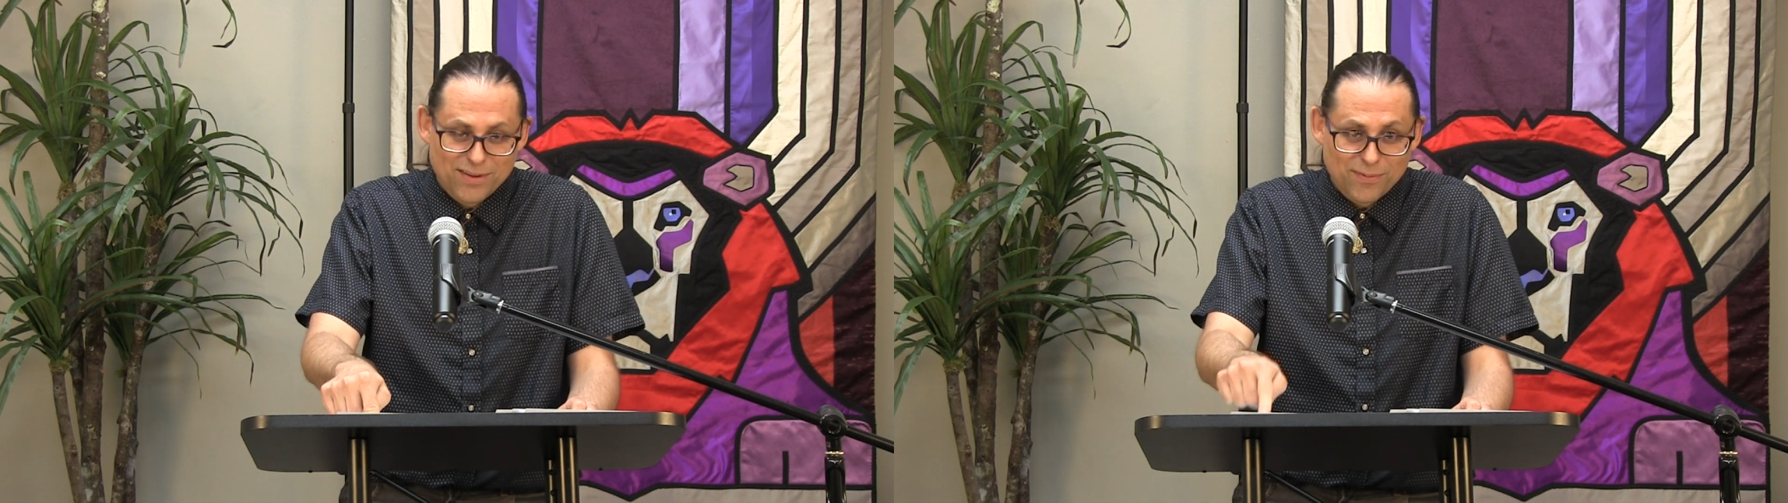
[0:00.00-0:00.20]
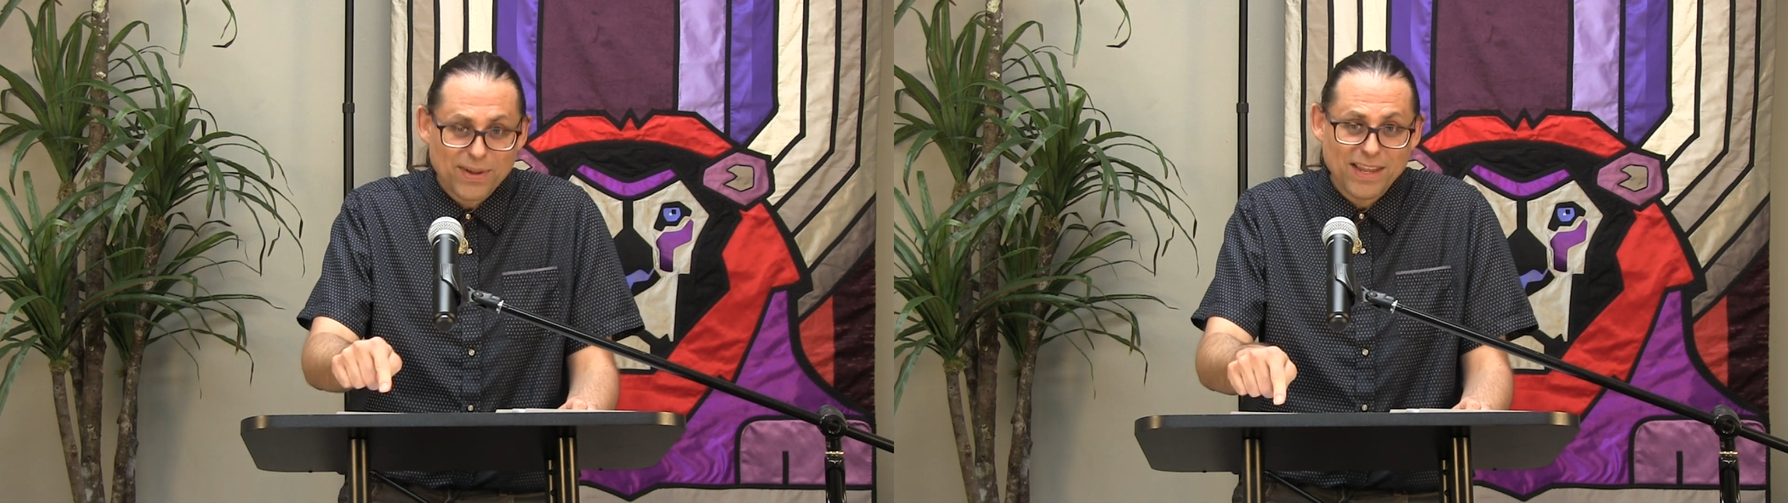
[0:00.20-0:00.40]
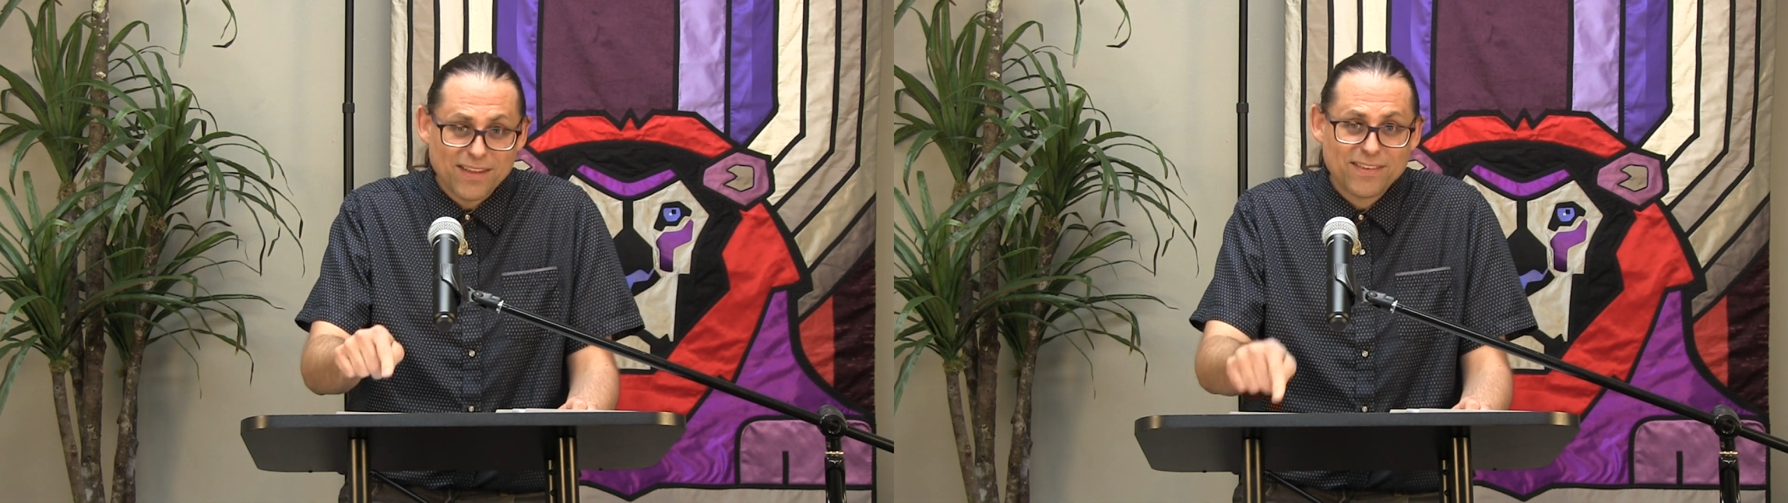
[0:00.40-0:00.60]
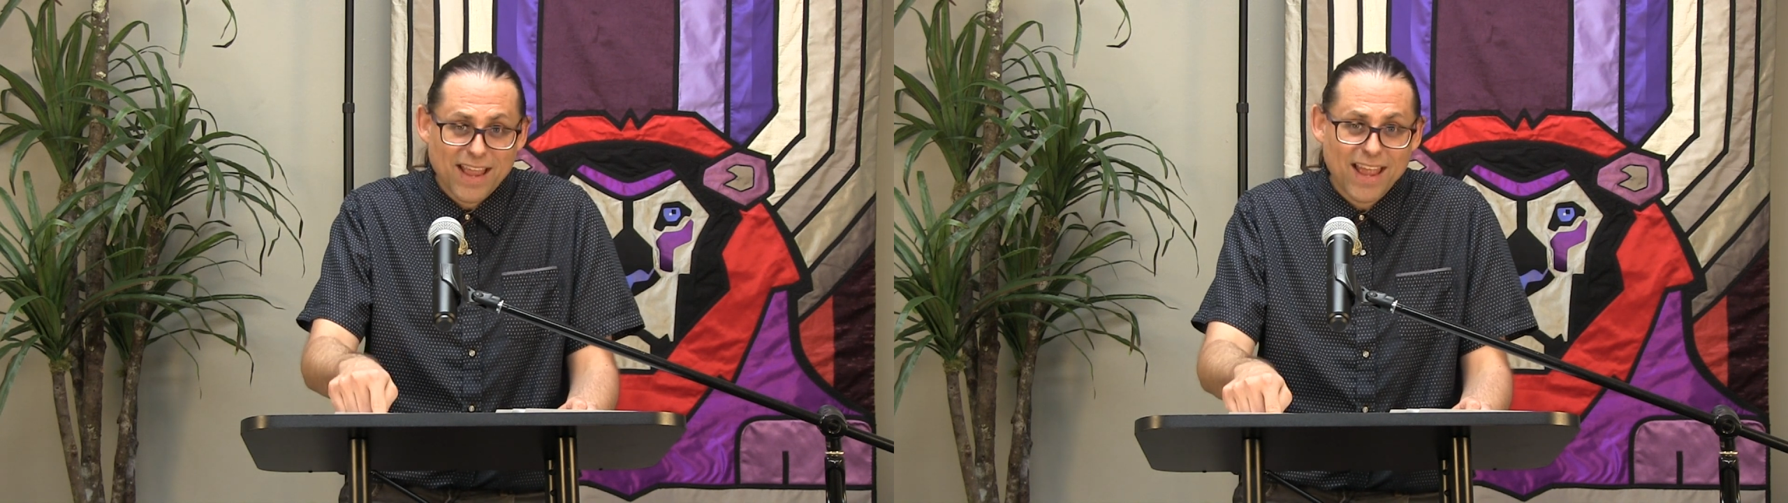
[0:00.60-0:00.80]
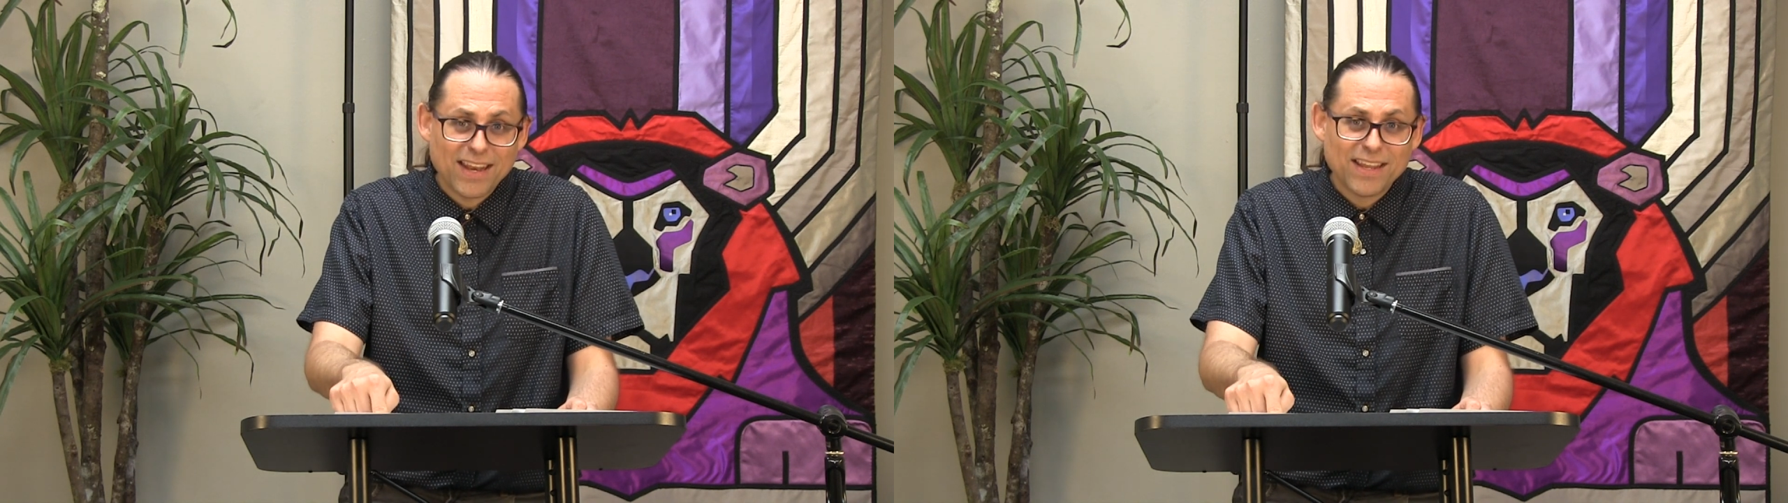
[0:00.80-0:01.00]
when he
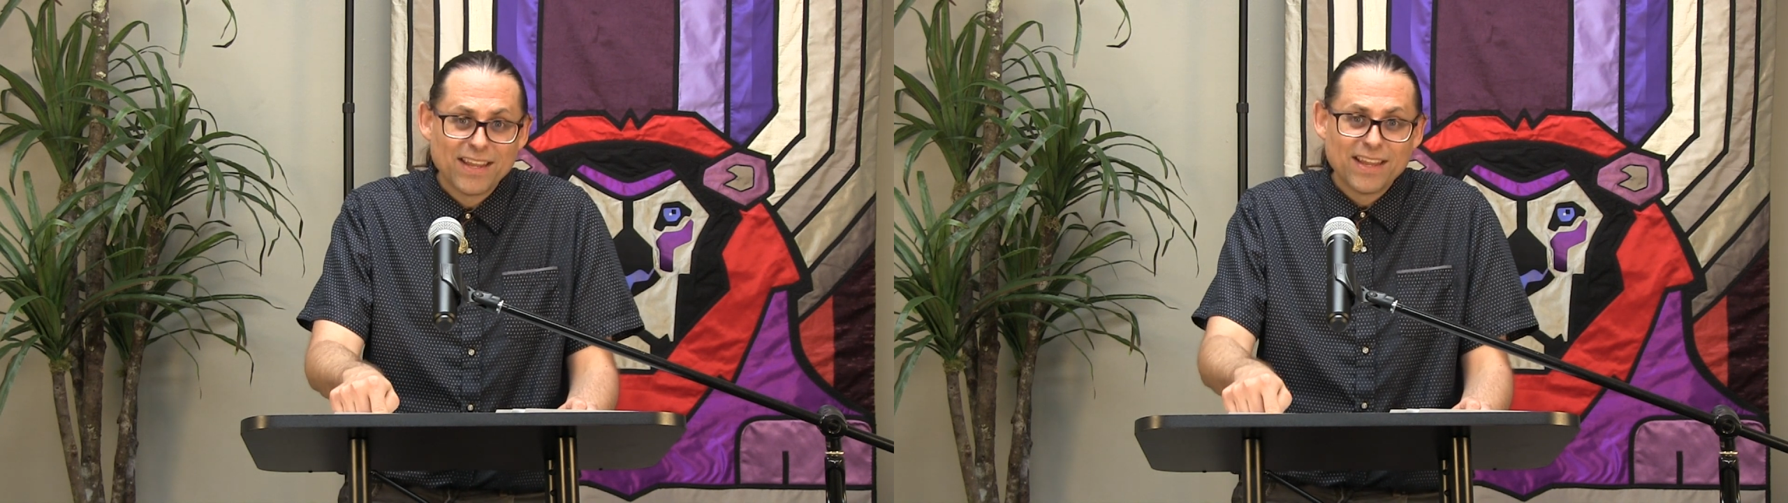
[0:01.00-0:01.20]
said,